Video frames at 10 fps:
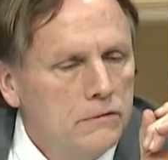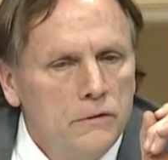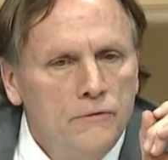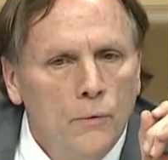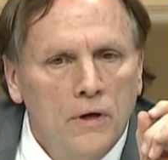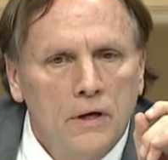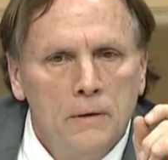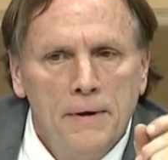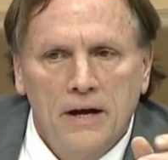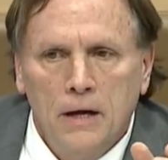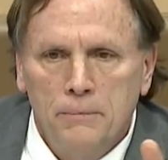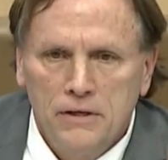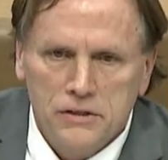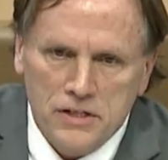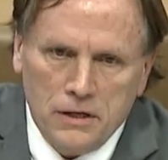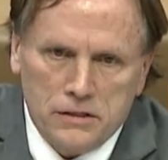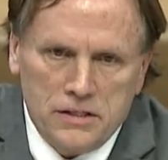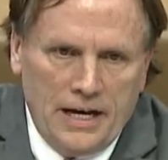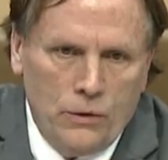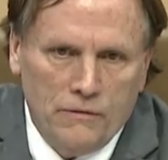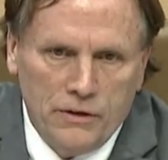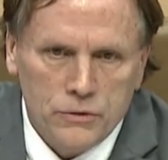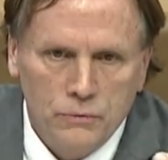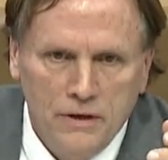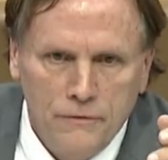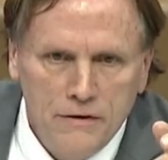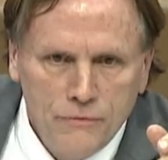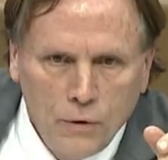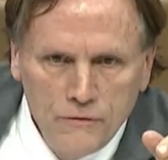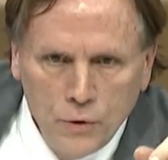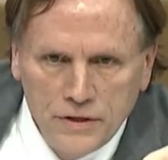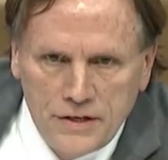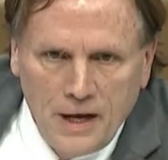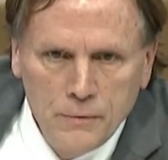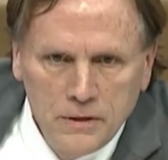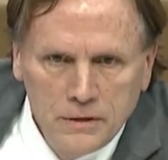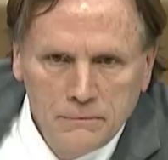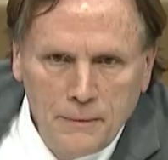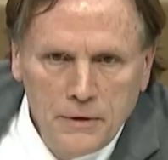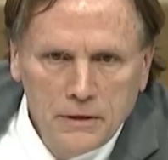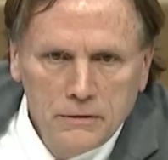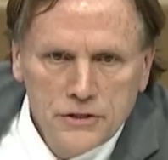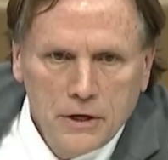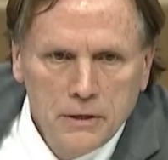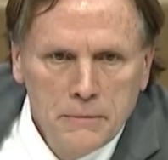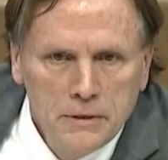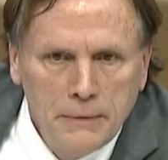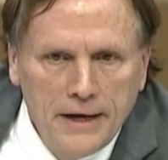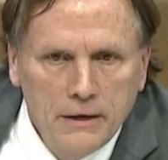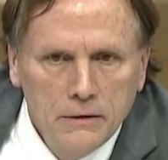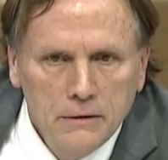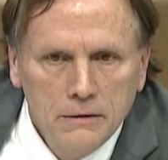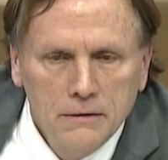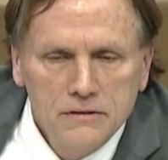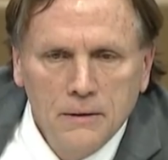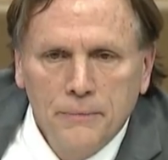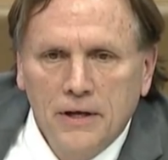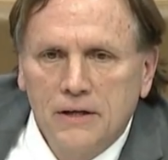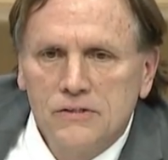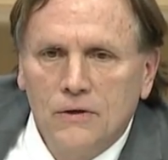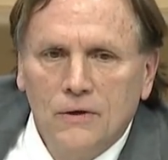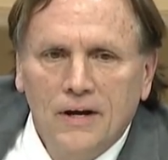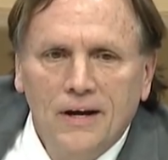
who if you want to come back up, you can just kind of slide over there. We'll have all four of you at the table, and maybe you can share the middle mic or something. So,